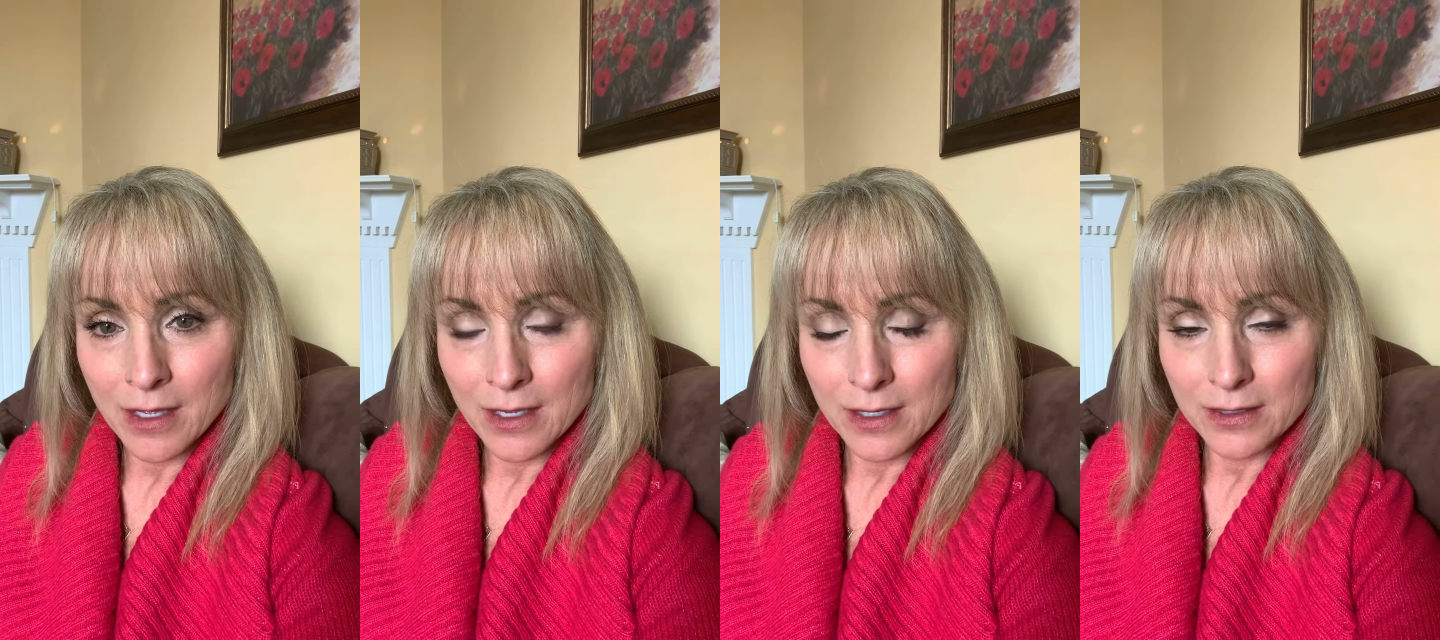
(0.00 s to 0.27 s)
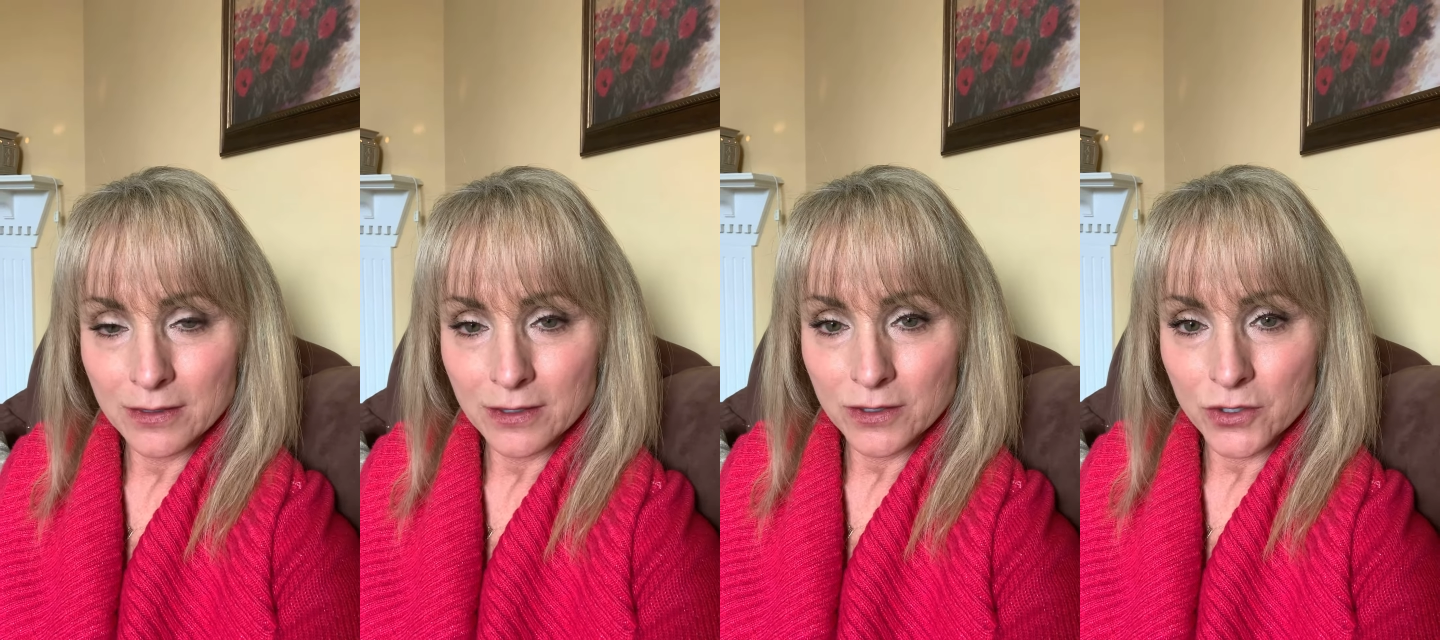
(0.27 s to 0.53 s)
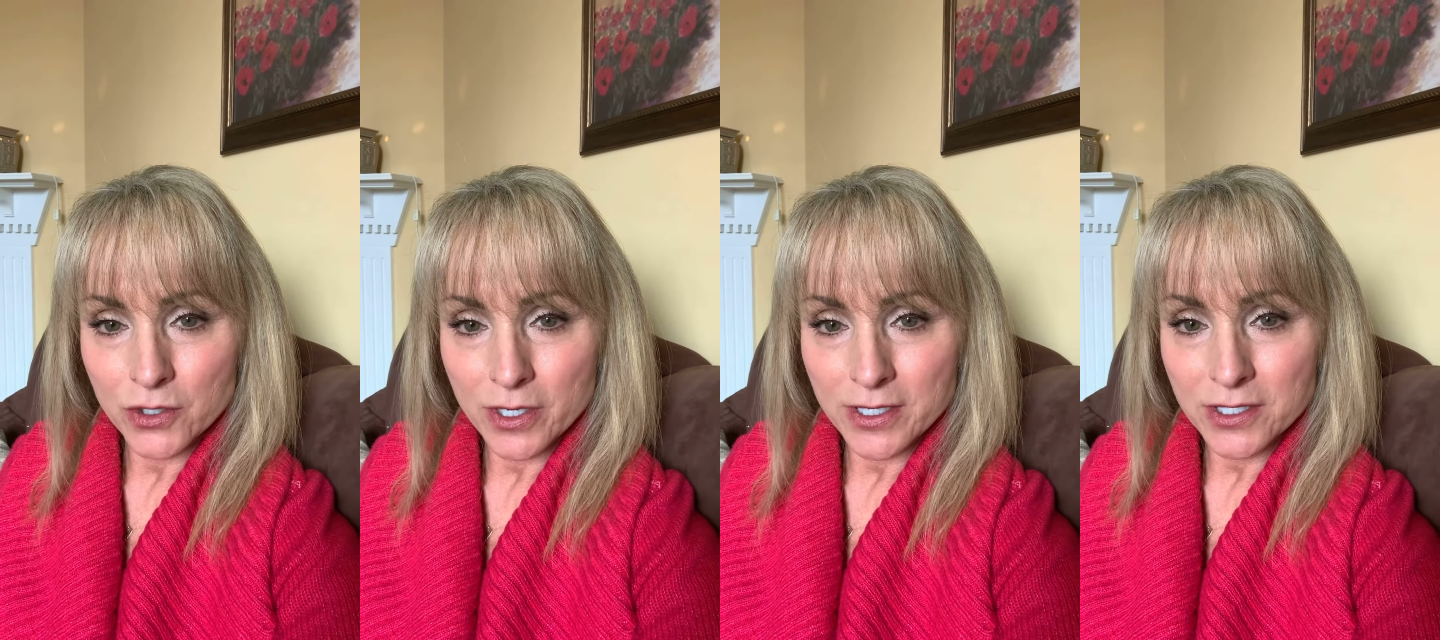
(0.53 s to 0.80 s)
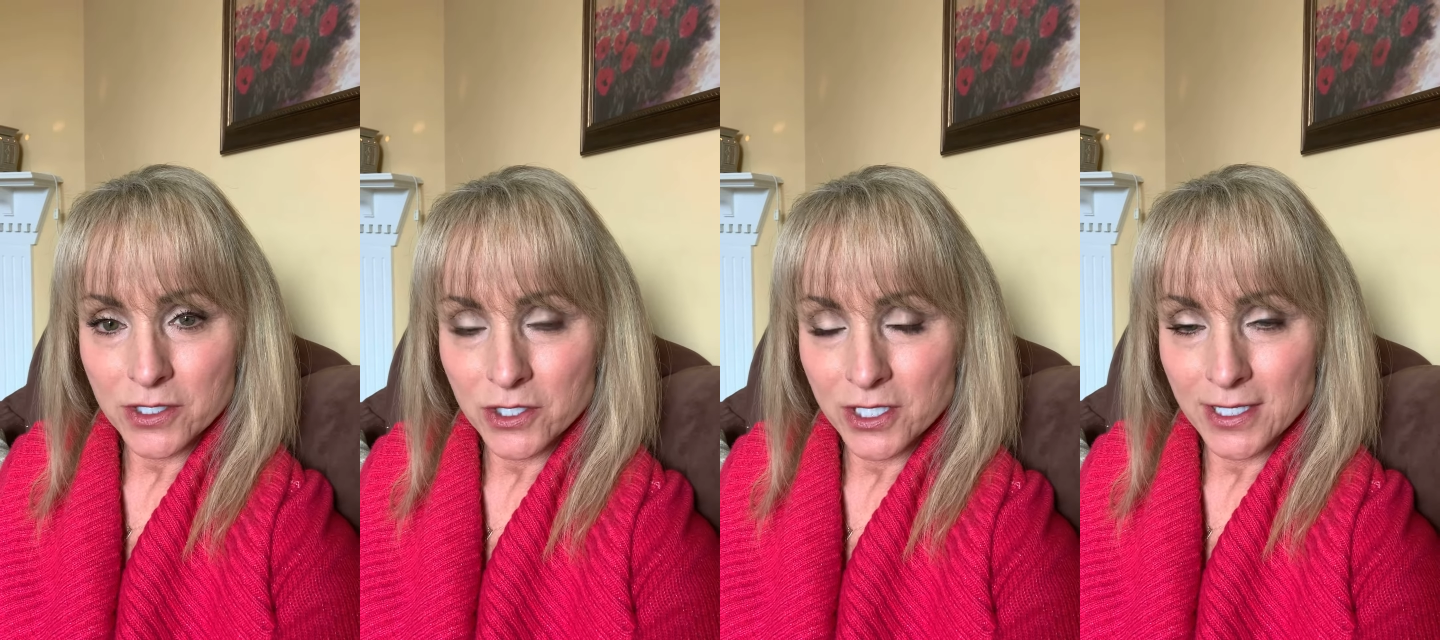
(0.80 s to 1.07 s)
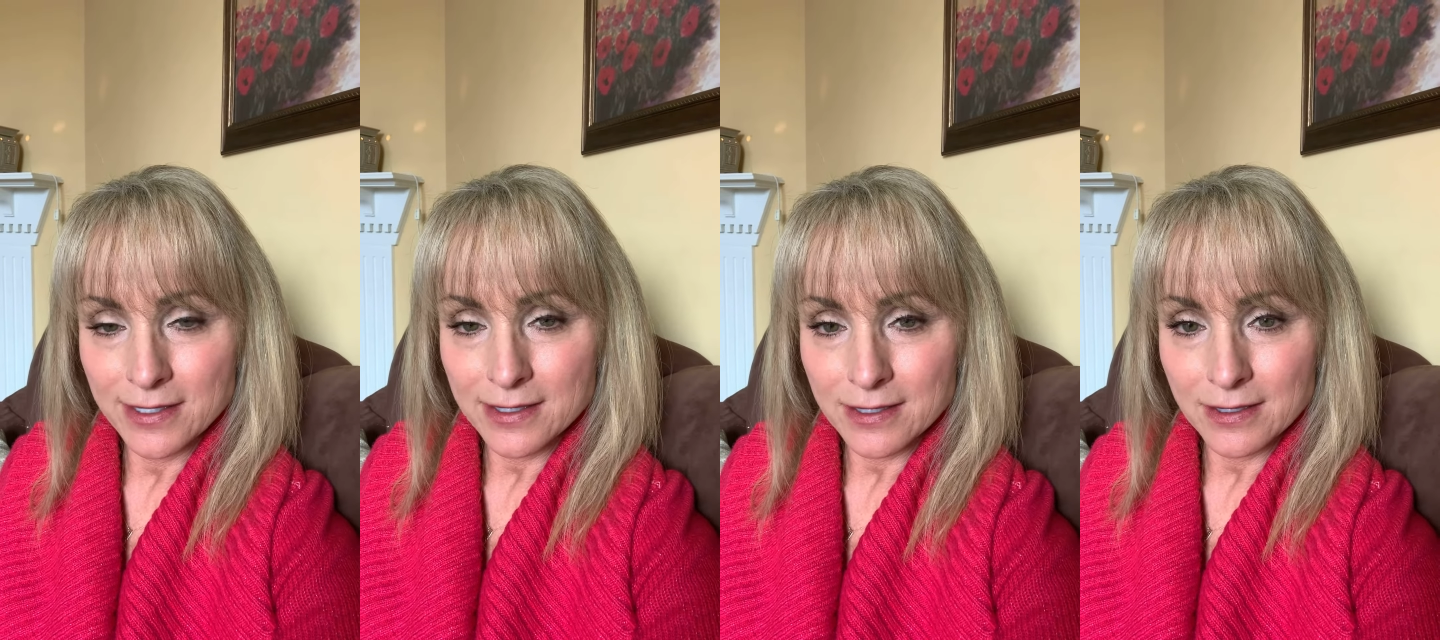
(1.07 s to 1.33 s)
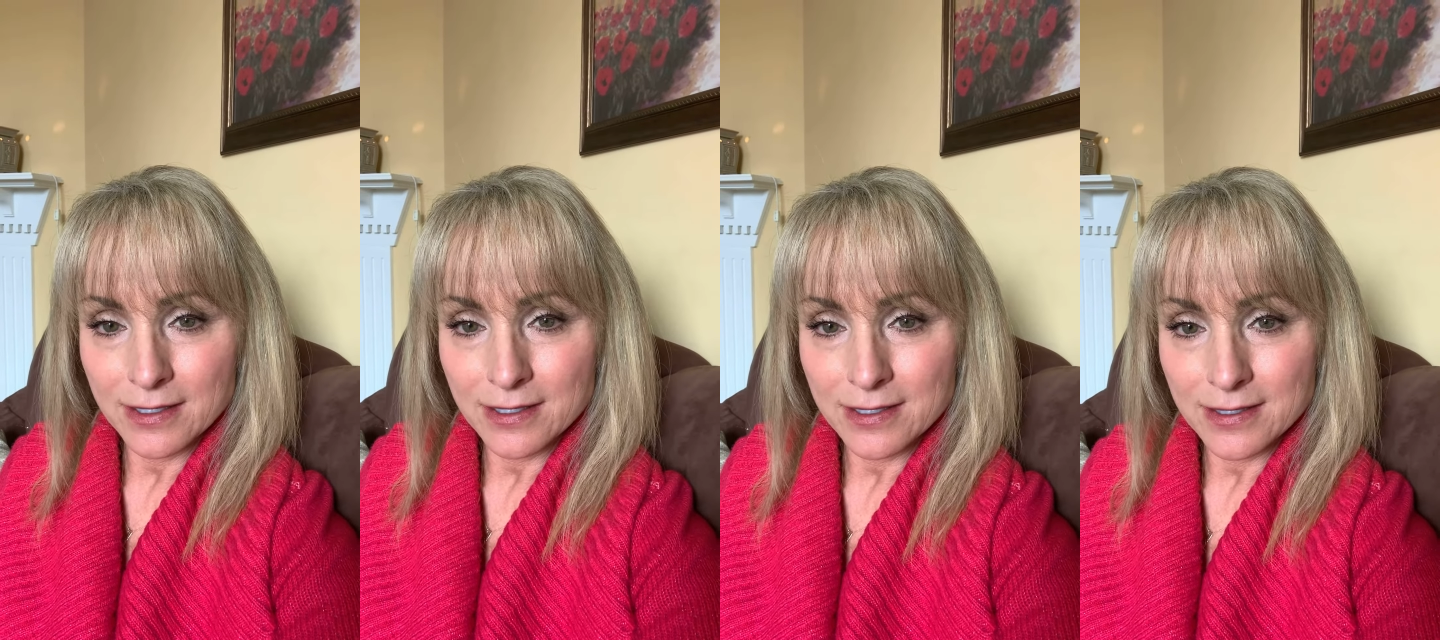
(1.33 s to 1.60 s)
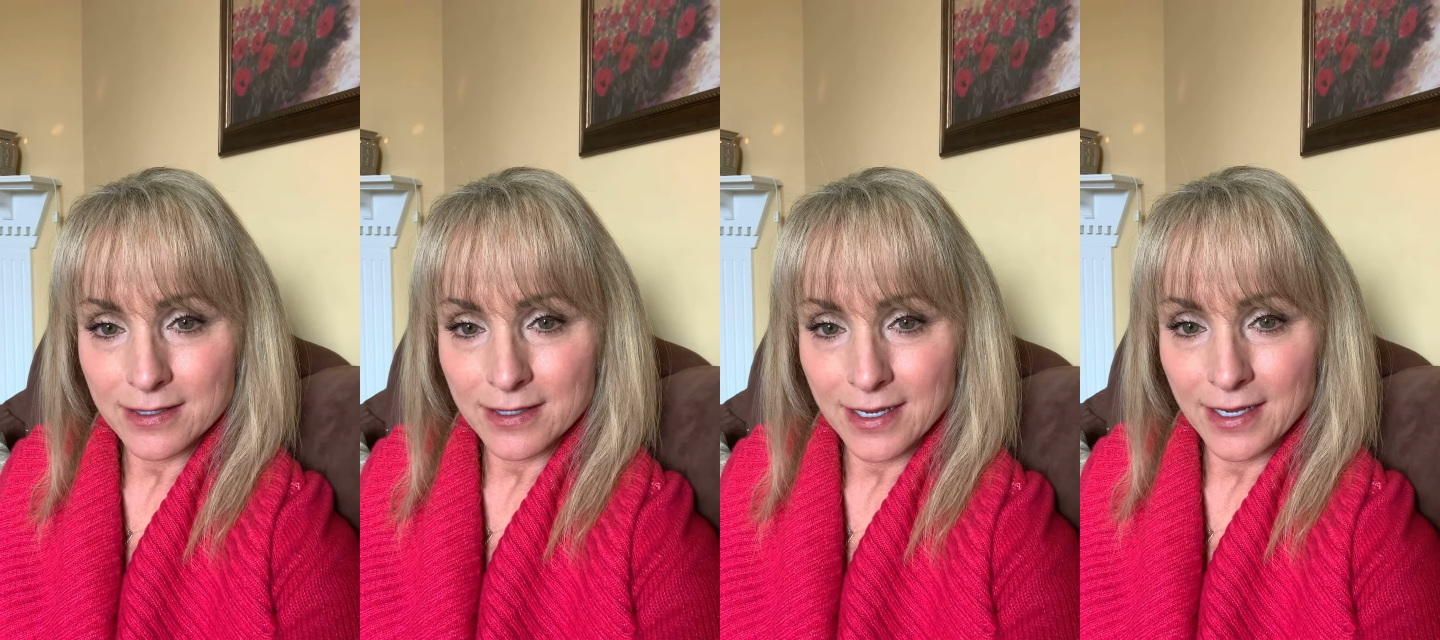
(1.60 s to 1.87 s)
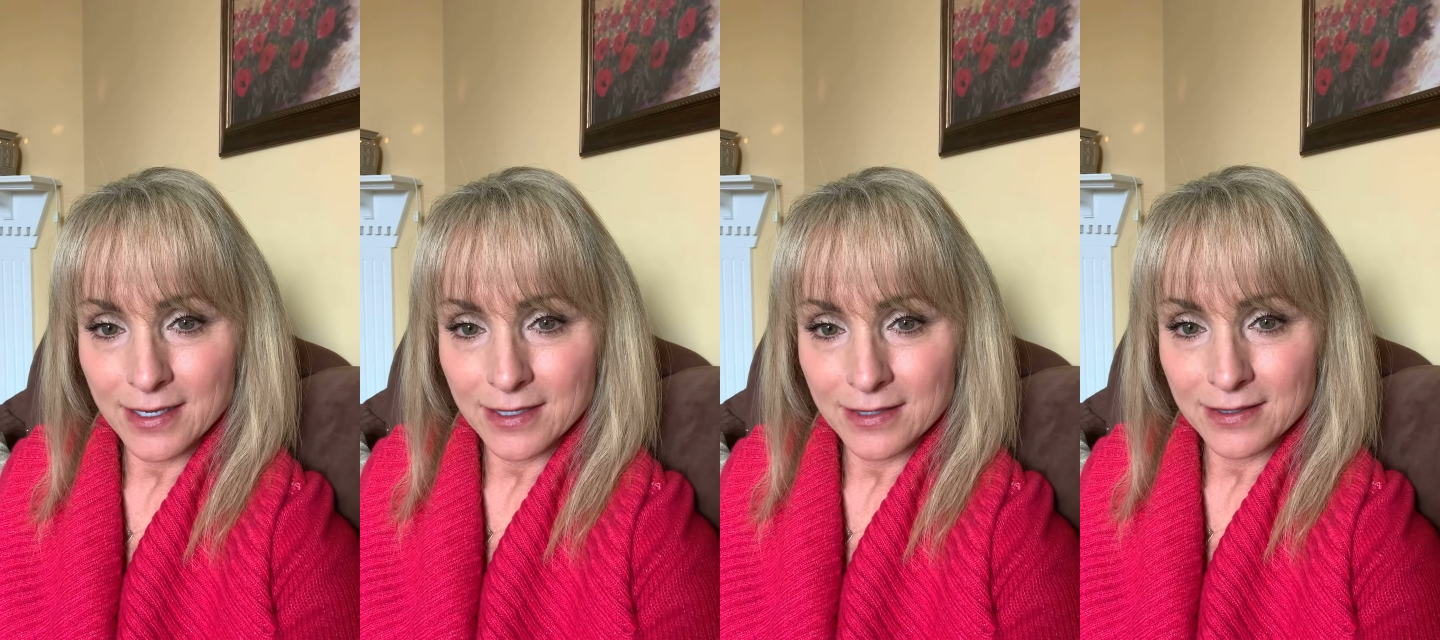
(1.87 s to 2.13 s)
and to trust Jesus
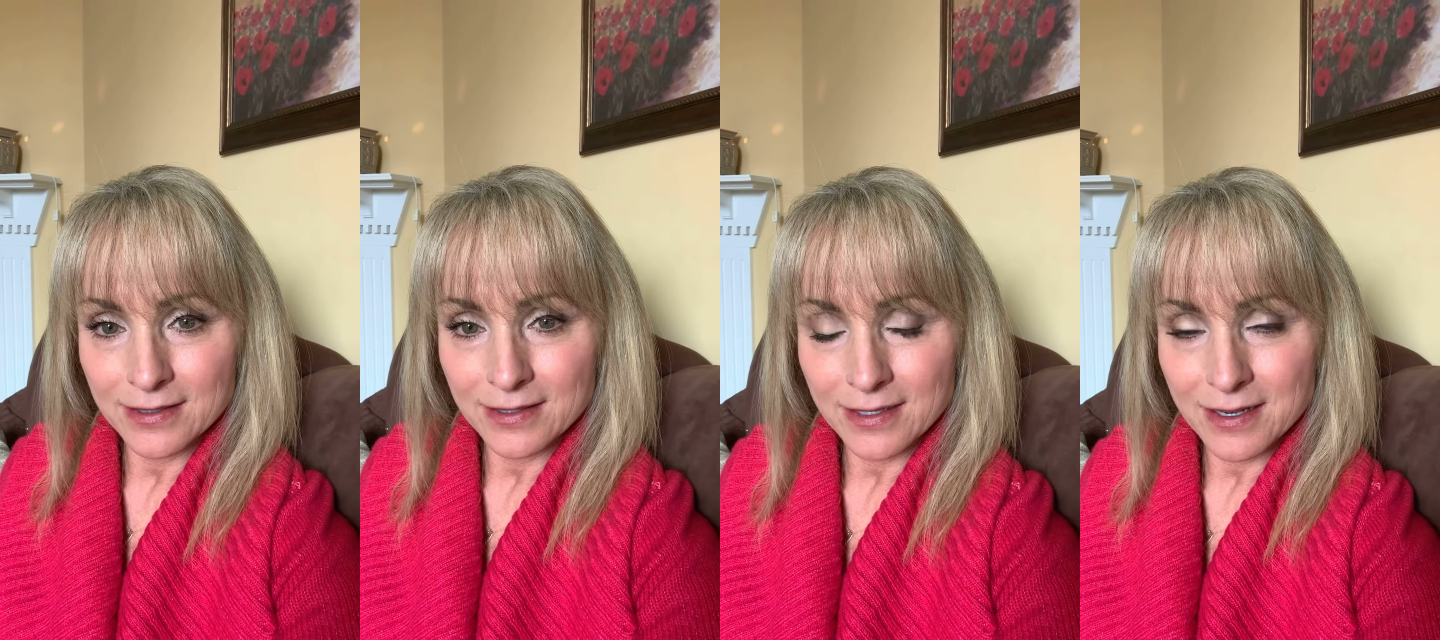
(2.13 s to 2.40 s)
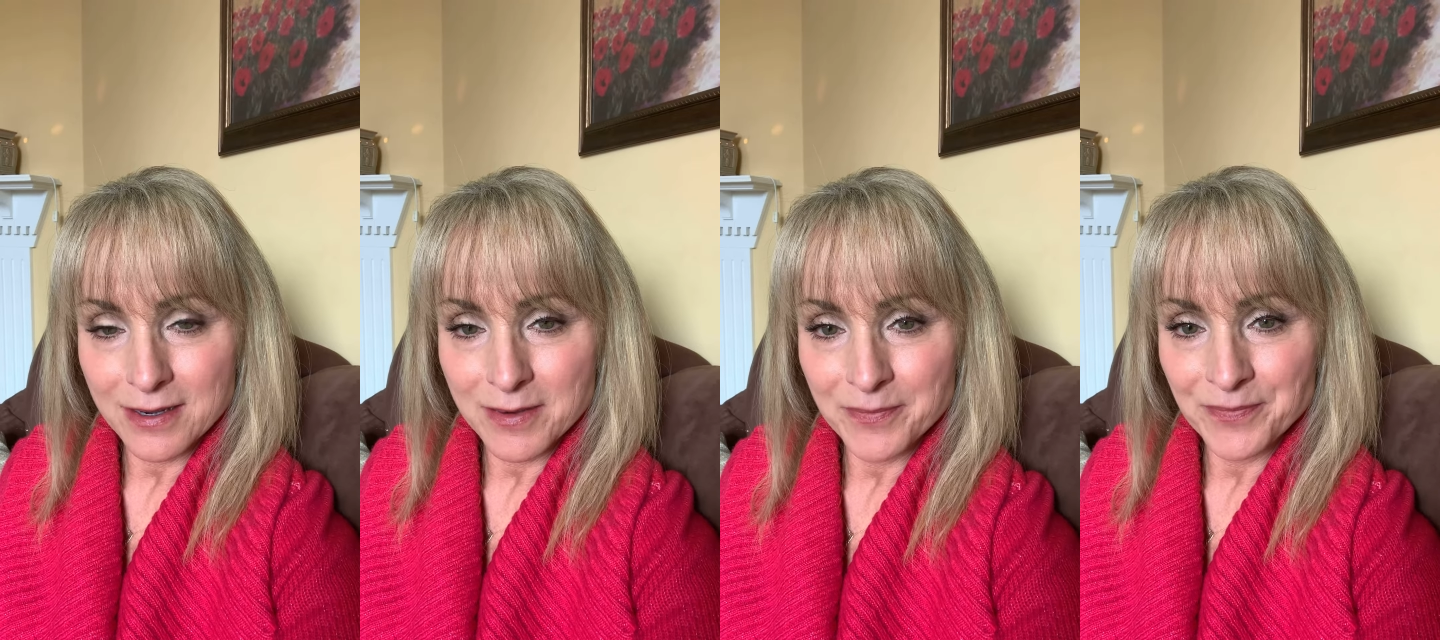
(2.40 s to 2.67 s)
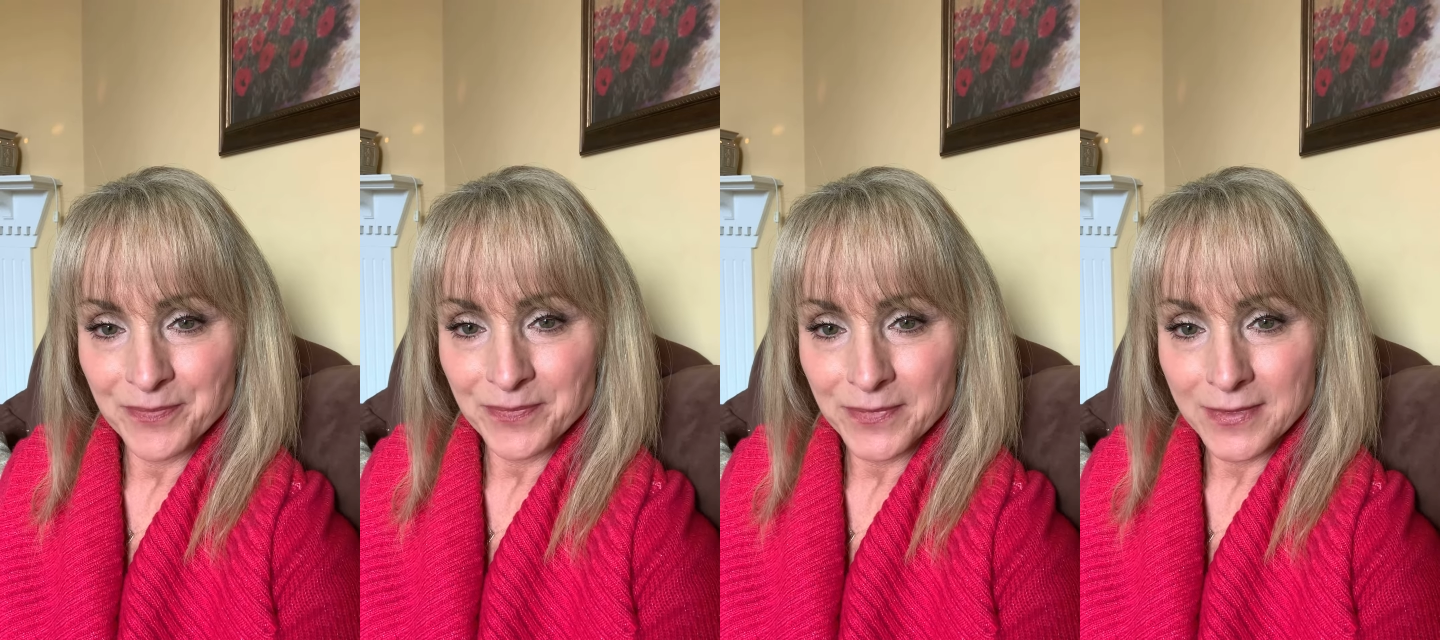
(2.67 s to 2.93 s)
and um,